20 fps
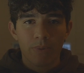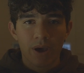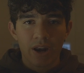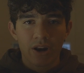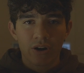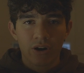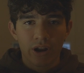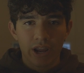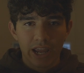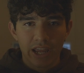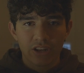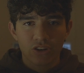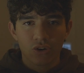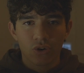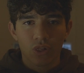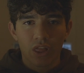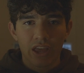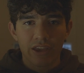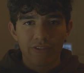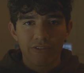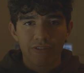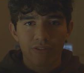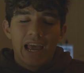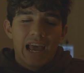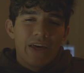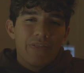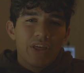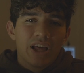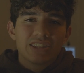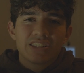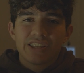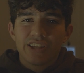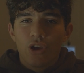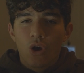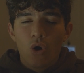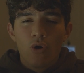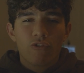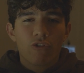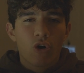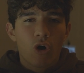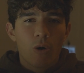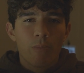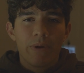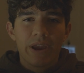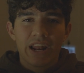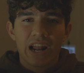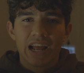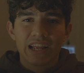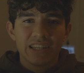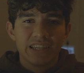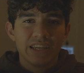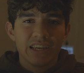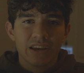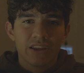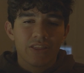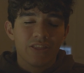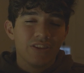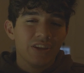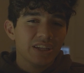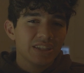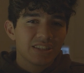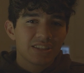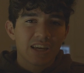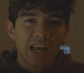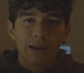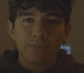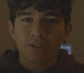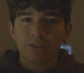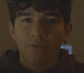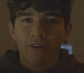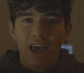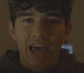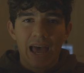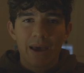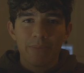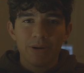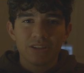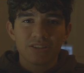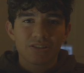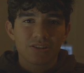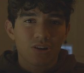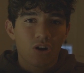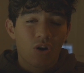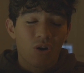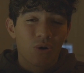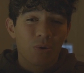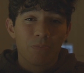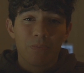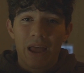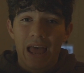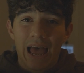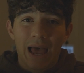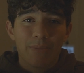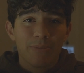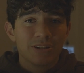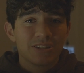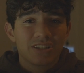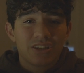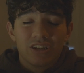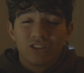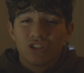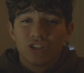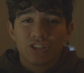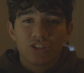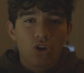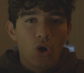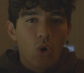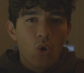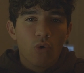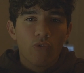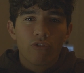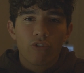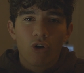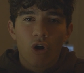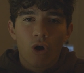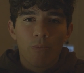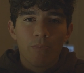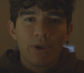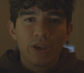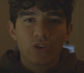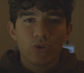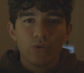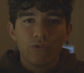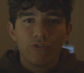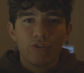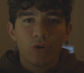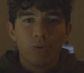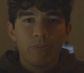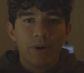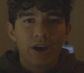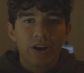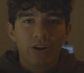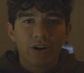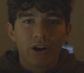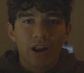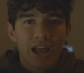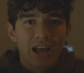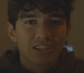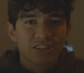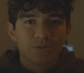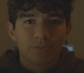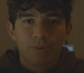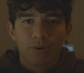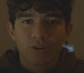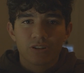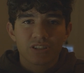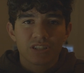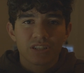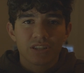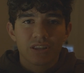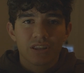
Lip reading: better in your life. And that's the overall main idea. These types of habits are habits that just overall make you feel better as a person.